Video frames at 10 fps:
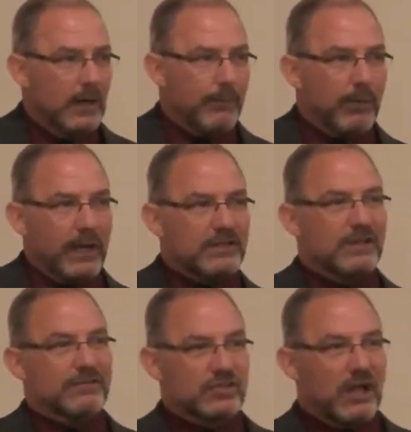a place
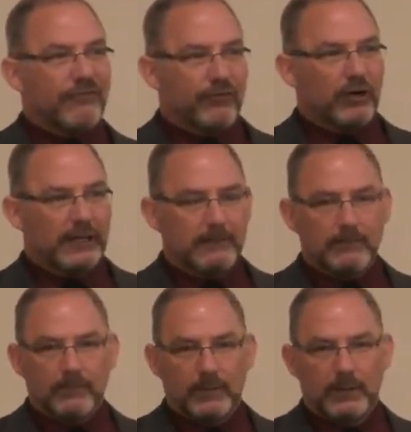of suffering.
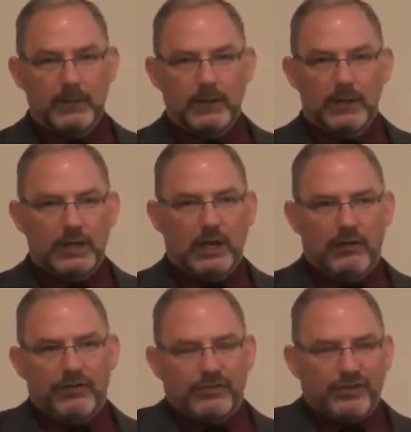You know,
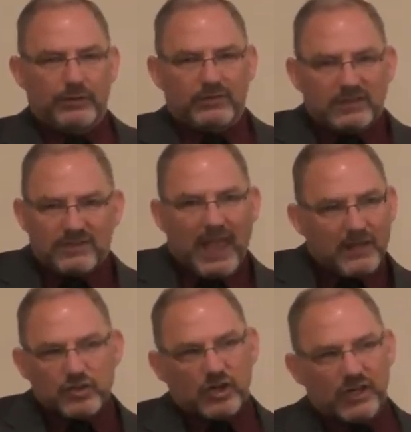the, the
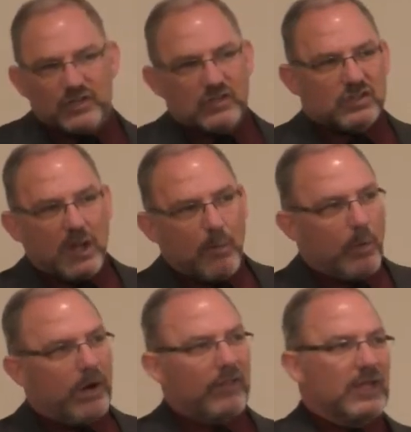desert isn't
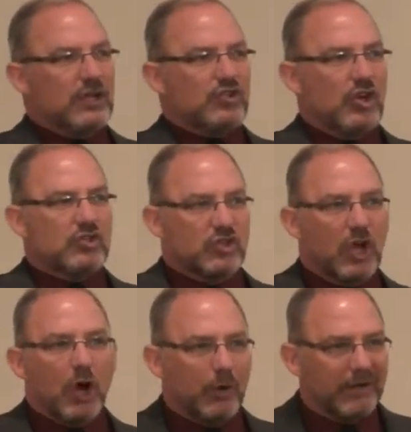somewhere that you just
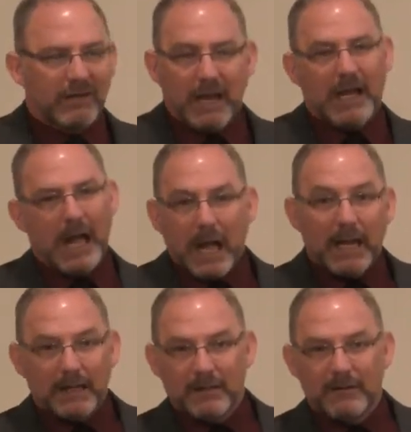go to take a
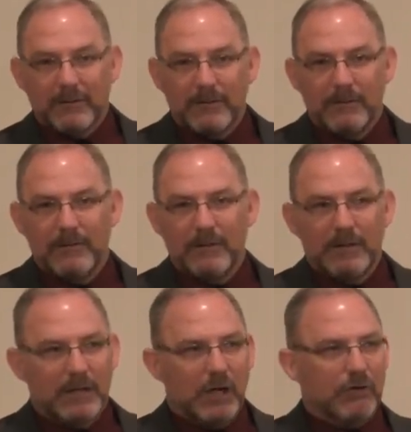hike.
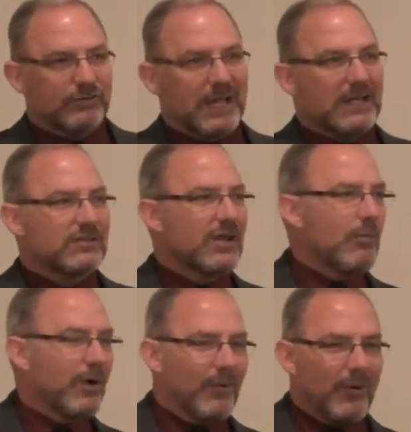You know, it's not
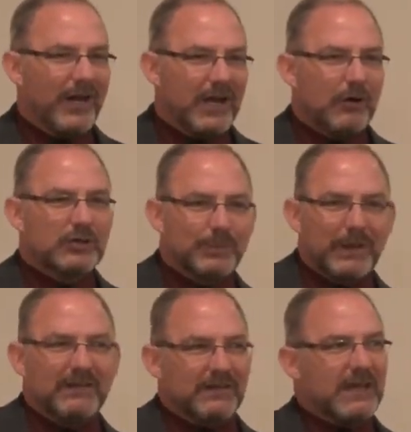somewhere where you go
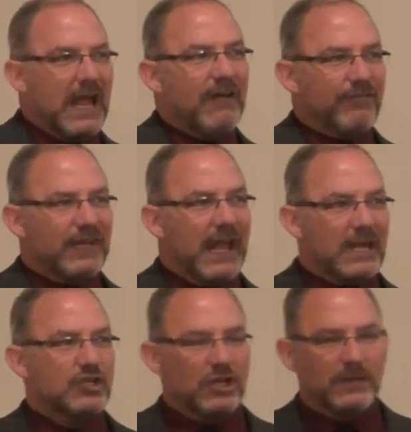spend a day of
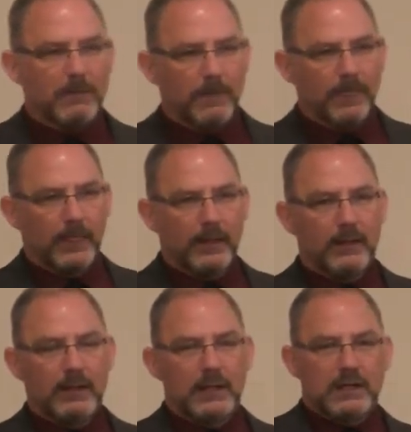vacation.
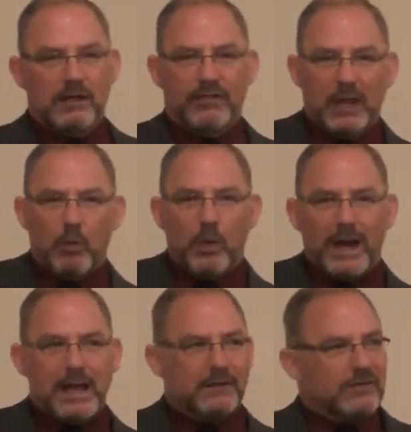You know, they
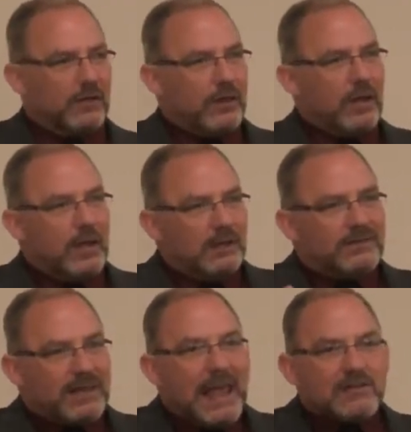went to the
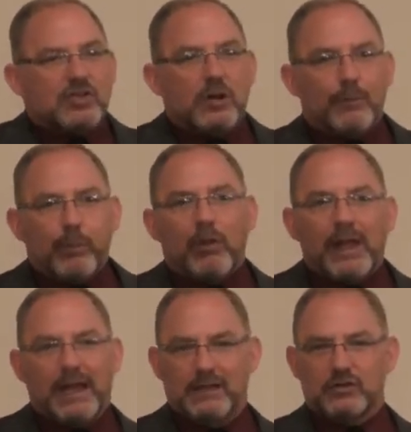desert
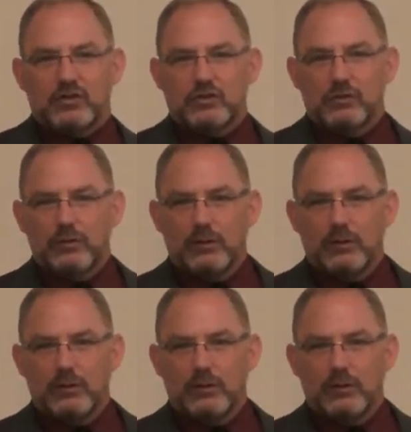place